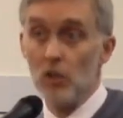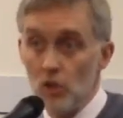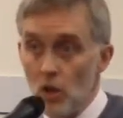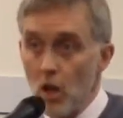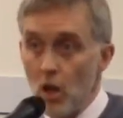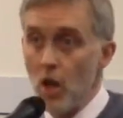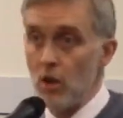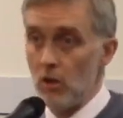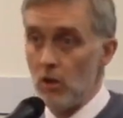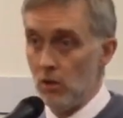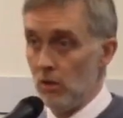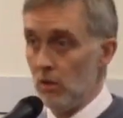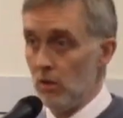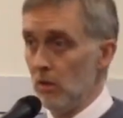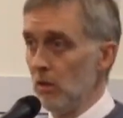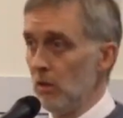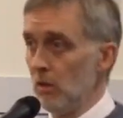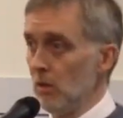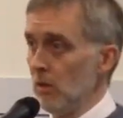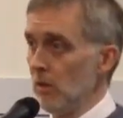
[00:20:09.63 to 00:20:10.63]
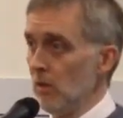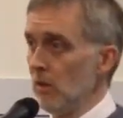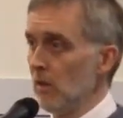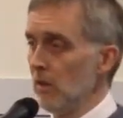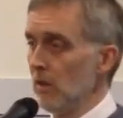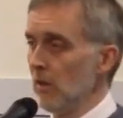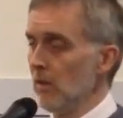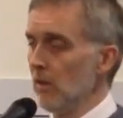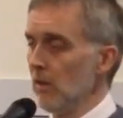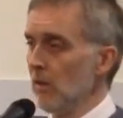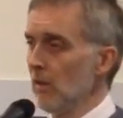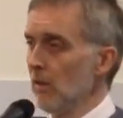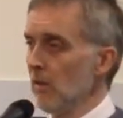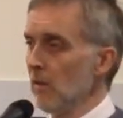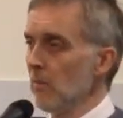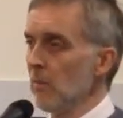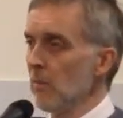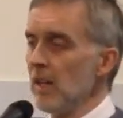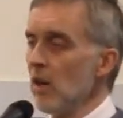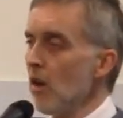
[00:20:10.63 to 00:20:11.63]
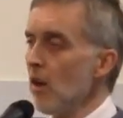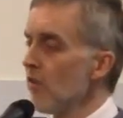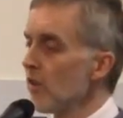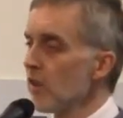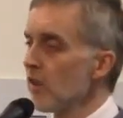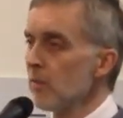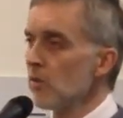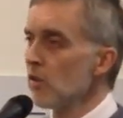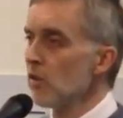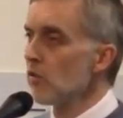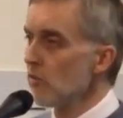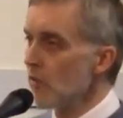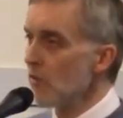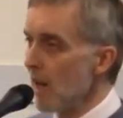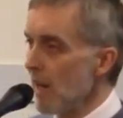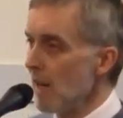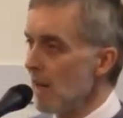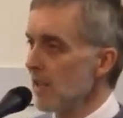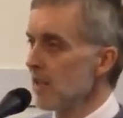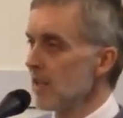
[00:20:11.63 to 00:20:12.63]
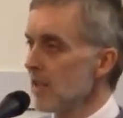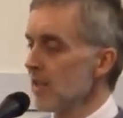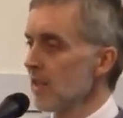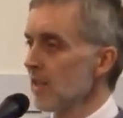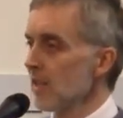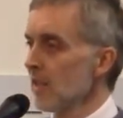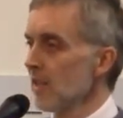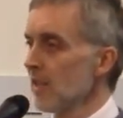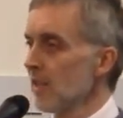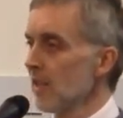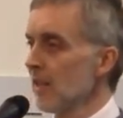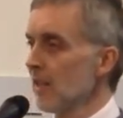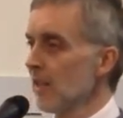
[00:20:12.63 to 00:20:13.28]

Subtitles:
No. But he offered them grace